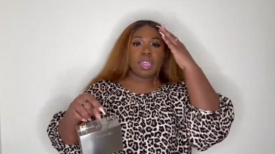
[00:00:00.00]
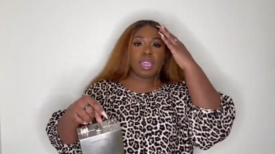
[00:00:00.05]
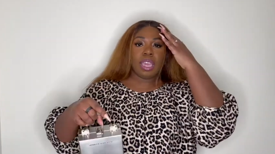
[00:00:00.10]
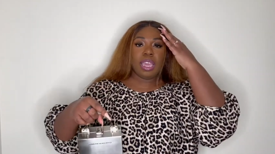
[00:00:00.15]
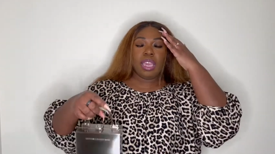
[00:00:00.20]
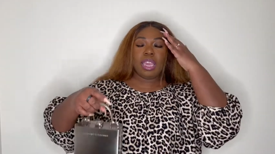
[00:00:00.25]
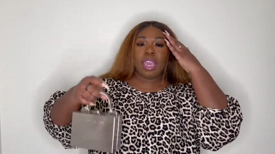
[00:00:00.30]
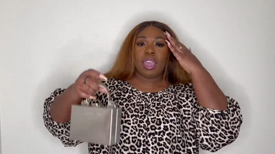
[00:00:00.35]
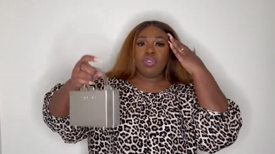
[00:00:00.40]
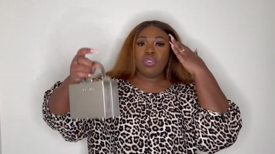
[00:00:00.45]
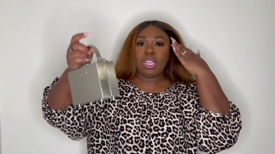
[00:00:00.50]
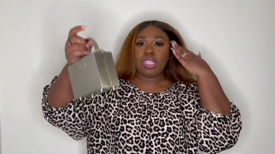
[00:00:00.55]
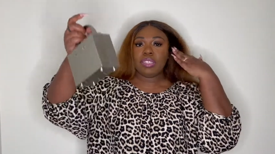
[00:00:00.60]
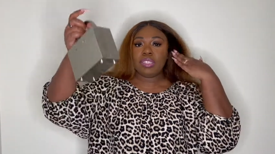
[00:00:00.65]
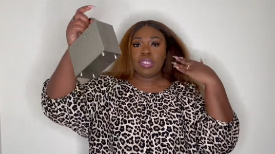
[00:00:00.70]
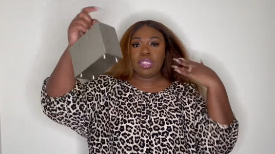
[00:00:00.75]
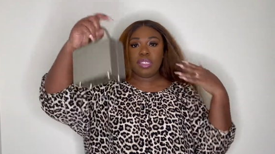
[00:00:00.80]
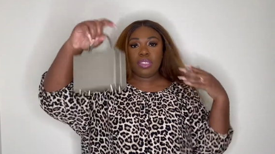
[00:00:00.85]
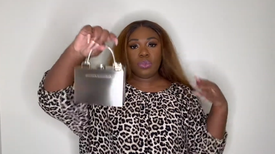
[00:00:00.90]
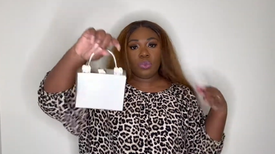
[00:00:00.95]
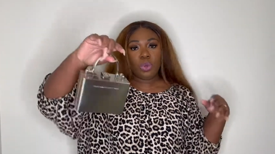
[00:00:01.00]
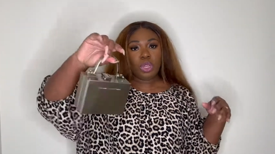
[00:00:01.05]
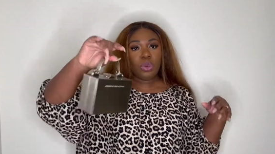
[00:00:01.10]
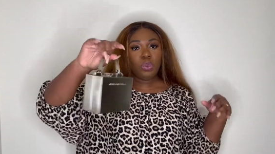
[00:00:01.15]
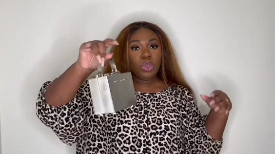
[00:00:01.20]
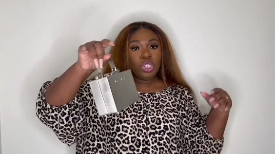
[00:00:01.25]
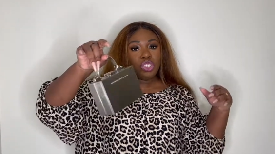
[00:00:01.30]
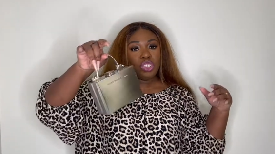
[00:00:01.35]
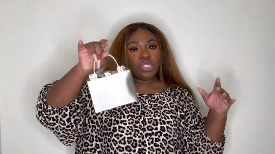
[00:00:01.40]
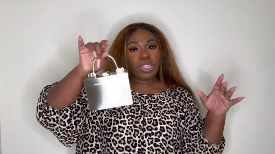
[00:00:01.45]
He gave us this one,
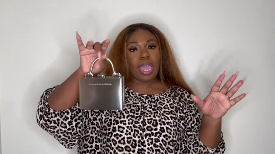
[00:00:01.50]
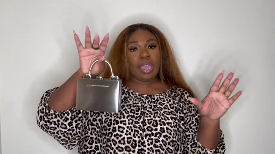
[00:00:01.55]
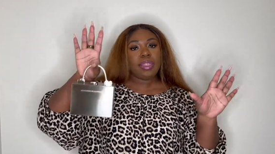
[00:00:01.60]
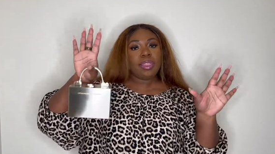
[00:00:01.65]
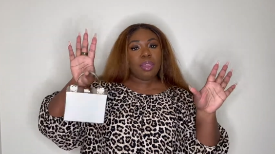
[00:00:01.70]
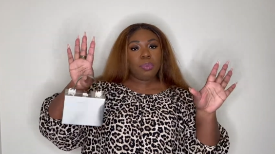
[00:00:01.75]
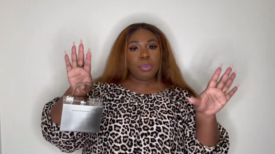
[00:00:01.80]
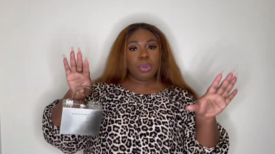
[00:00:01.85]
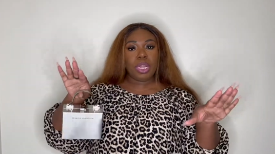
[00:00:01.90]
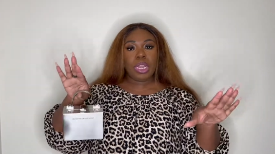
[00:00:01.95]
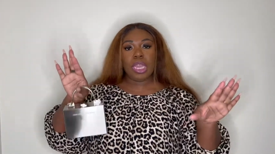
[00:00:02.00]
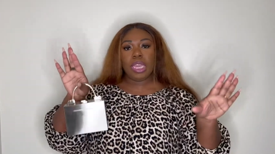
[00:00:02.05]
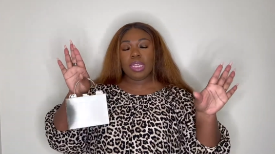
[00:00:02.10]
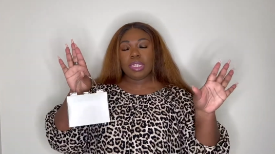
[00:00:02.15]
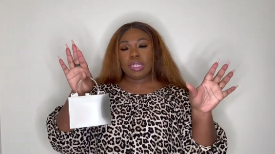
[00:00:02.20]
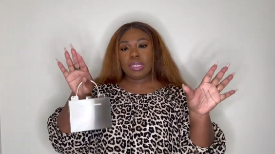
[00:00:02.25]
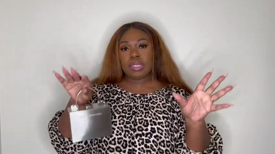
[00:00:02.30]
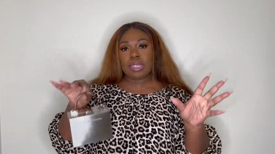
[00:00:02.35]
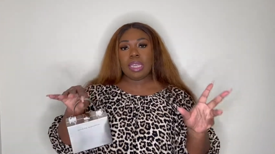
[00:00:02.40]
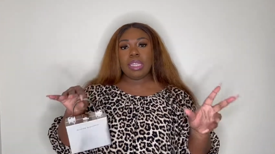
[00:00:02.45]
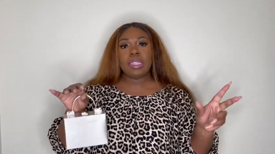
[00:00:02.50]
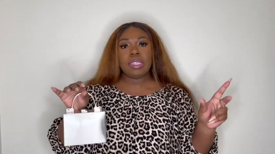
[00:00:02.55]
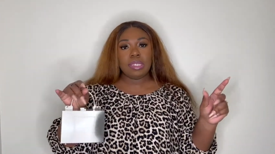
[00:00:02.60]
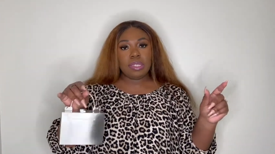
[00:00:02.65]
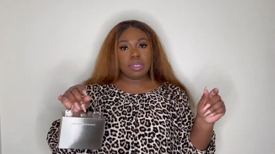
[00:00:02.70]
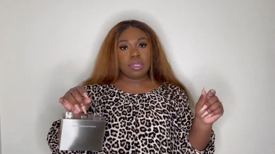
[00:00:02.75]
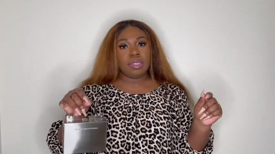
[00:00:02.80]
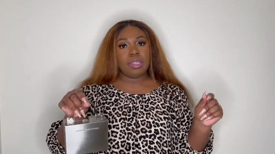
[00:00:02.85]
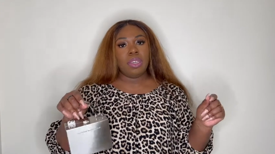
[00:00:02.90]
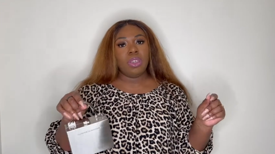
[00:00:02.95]
which is like the plain stainless
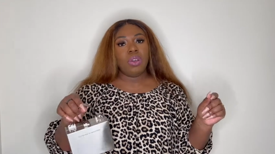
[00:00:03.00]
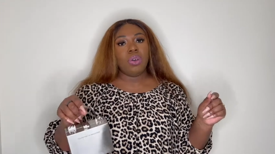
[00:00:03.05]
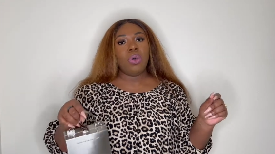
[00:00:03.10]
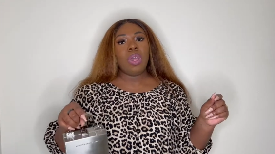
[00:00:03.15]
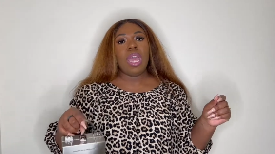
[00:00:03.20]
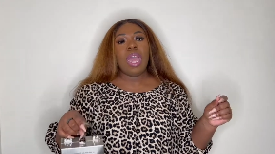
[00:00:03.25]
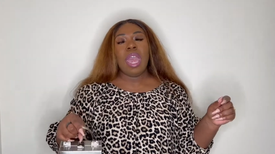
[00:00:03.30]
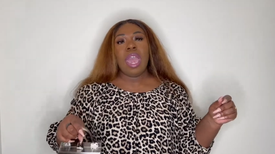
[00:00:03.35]
steel,